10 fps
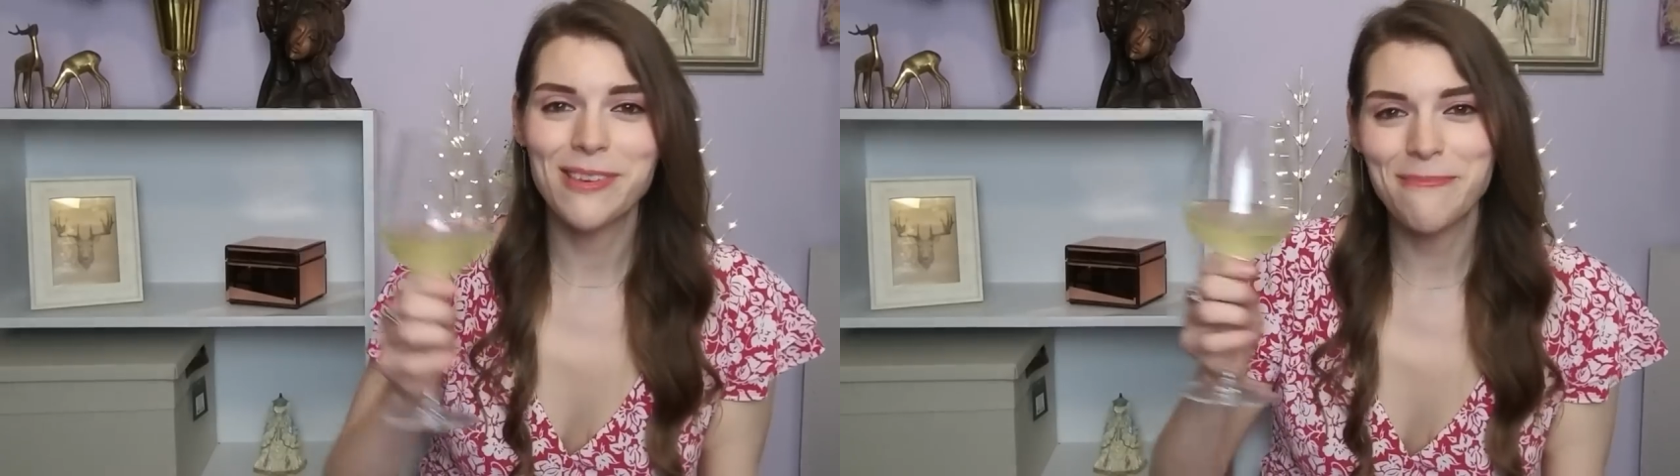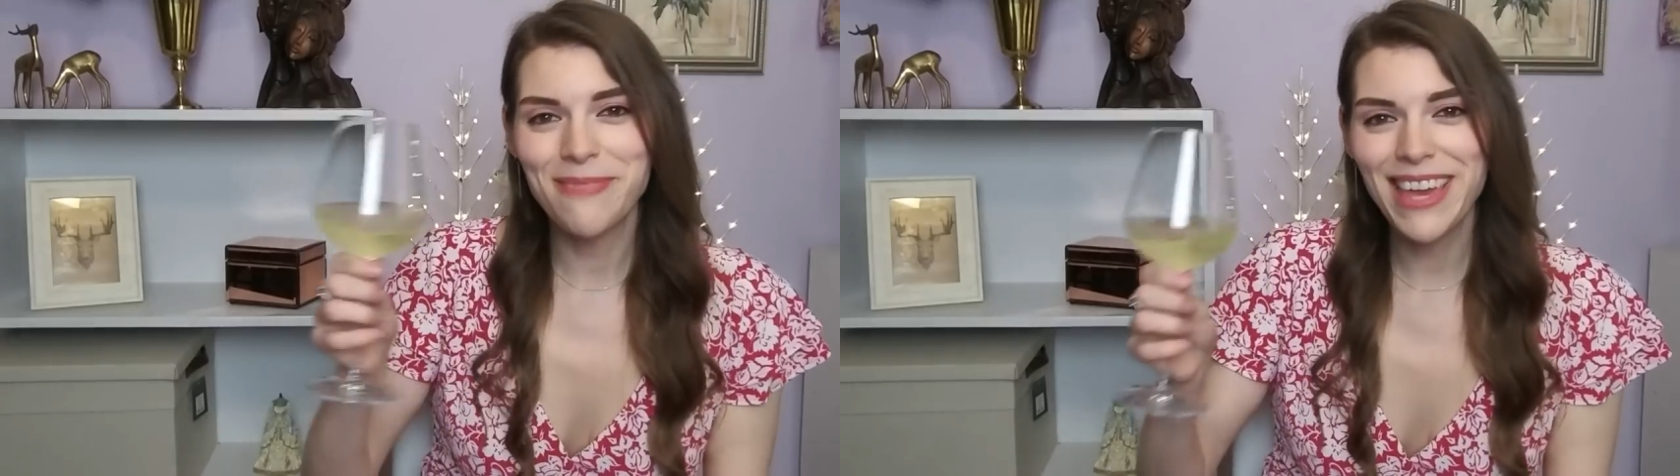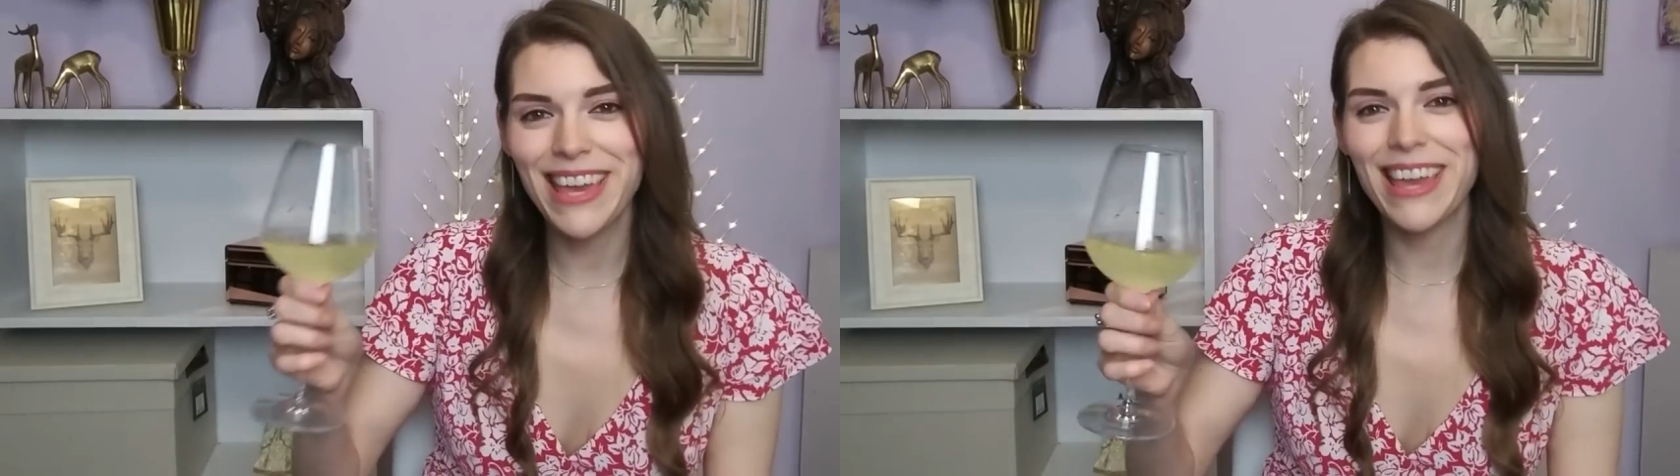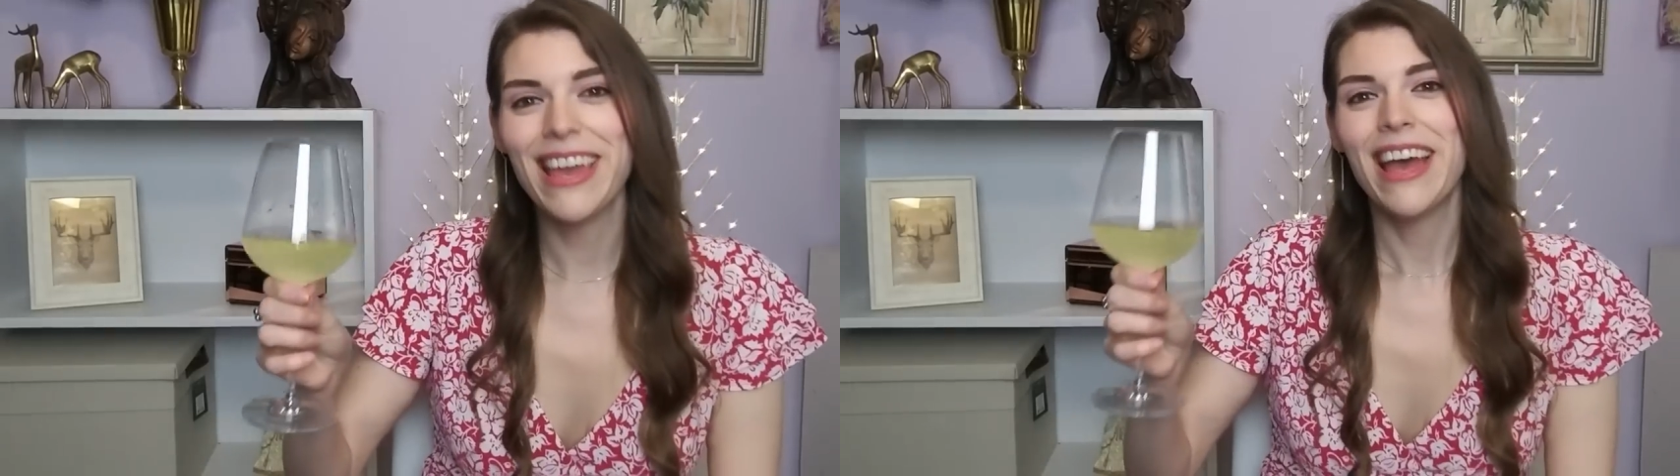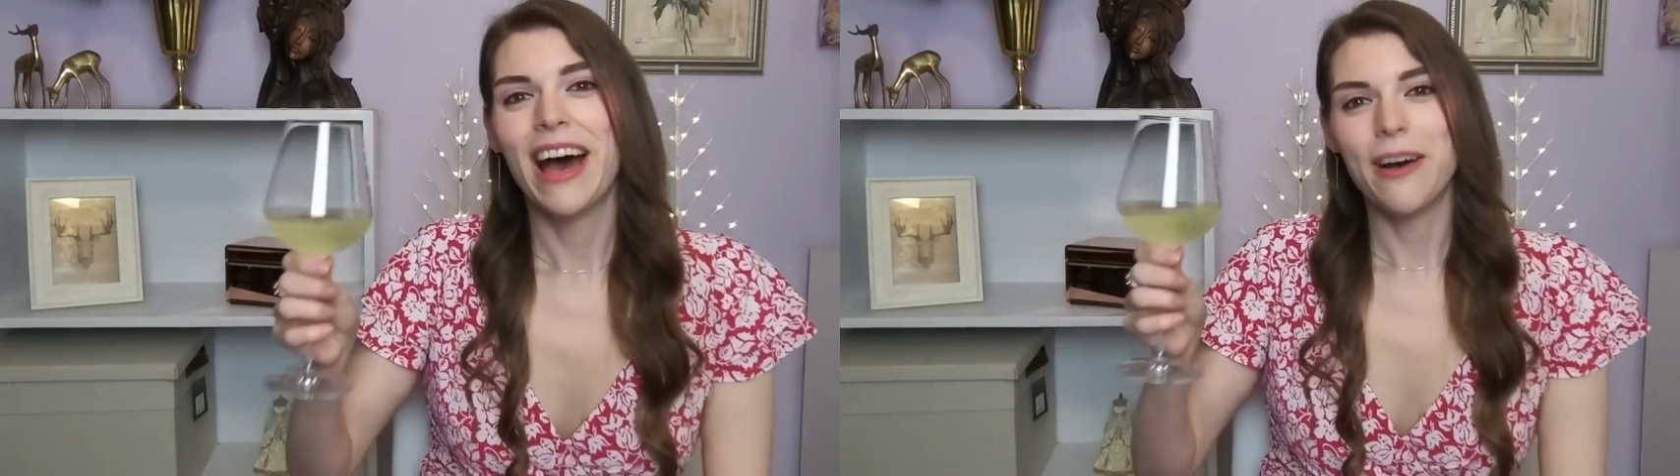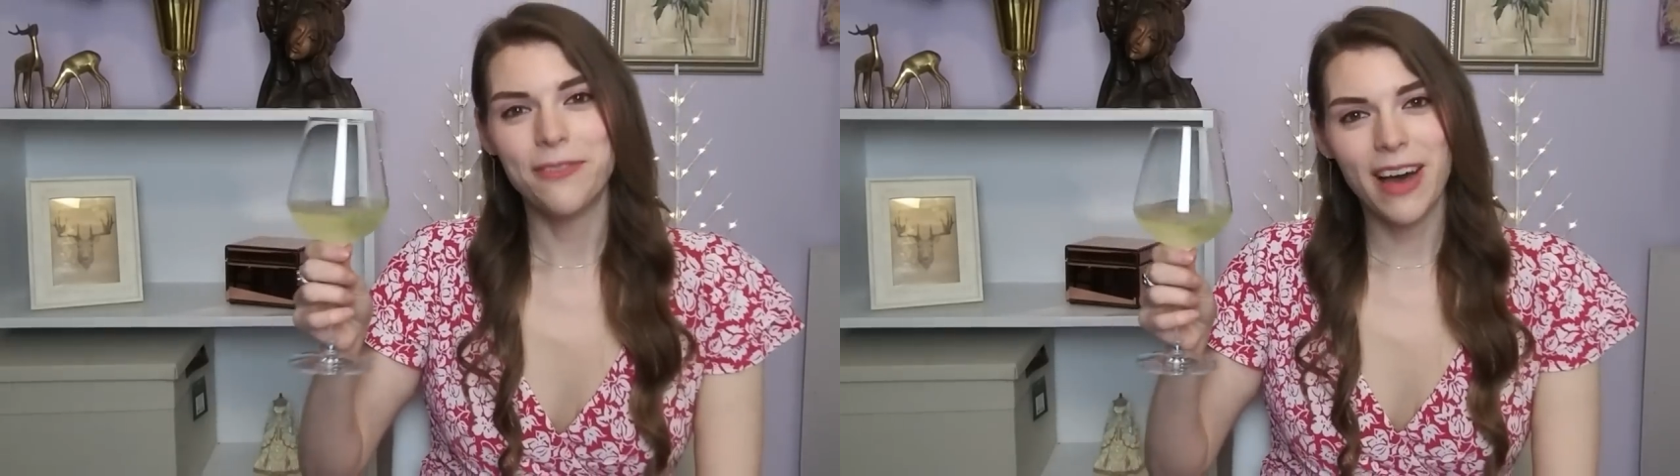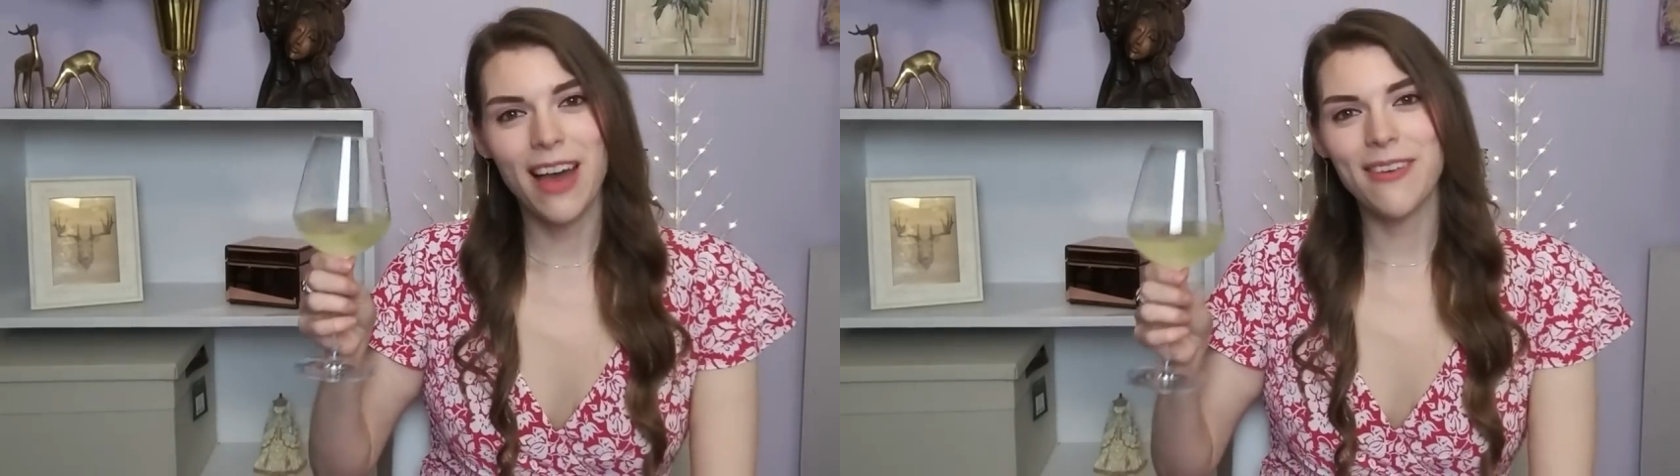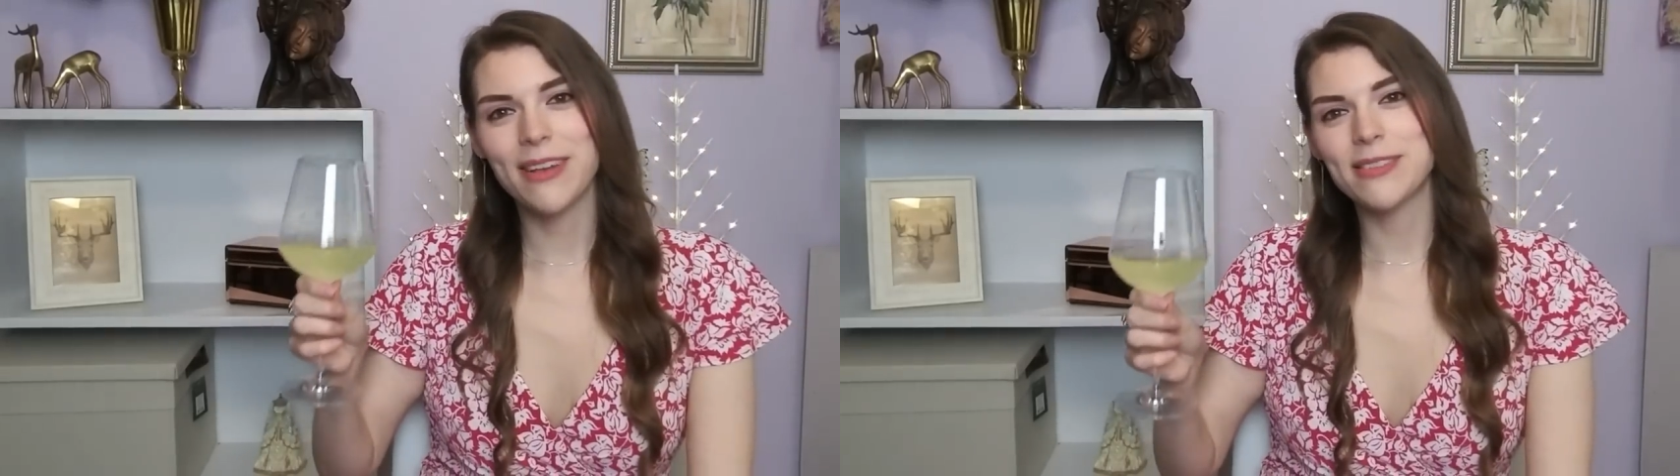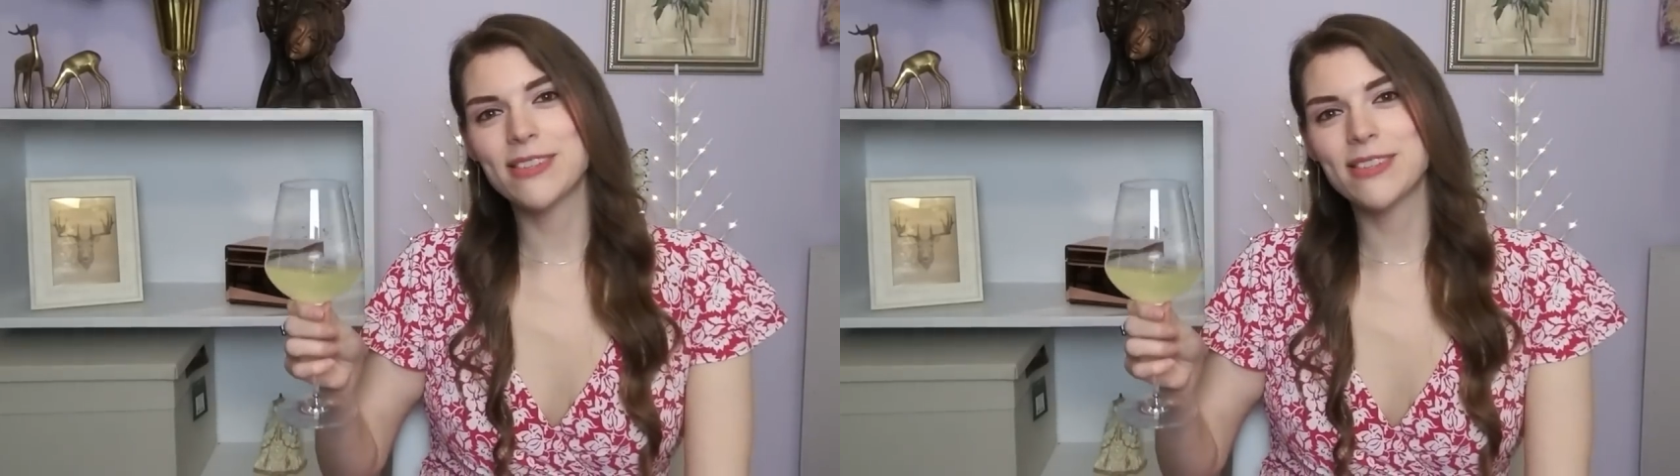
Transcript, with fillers: to me, a five ounce